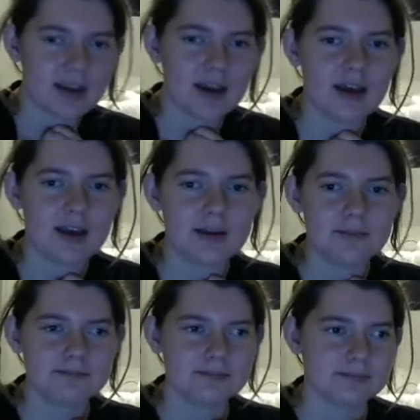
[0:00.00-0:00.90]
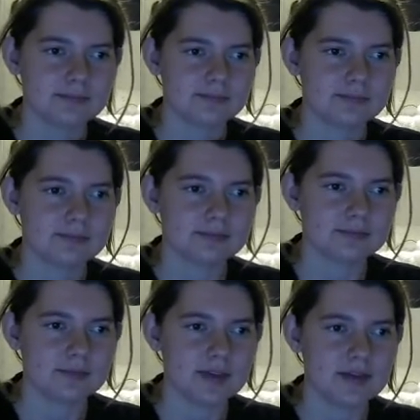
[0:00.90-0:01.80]
And
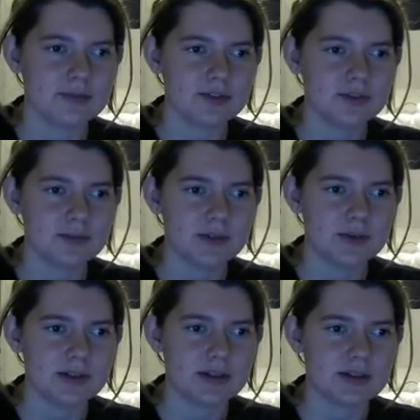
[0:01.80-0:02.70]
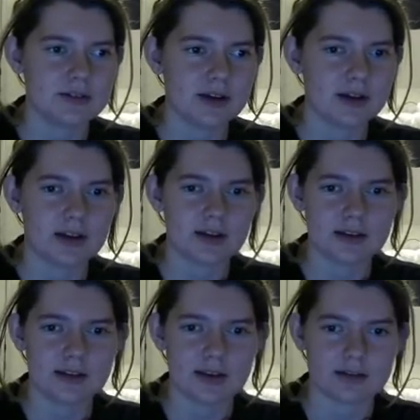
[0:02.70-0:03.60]
we'll do a quick little cutout
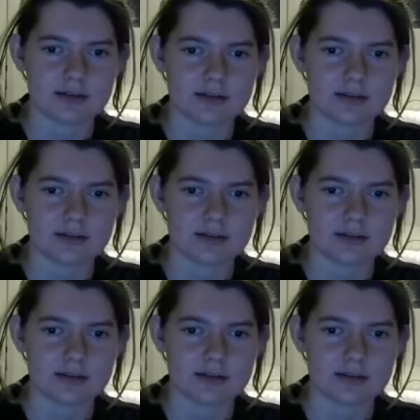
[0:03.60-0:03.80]
of that.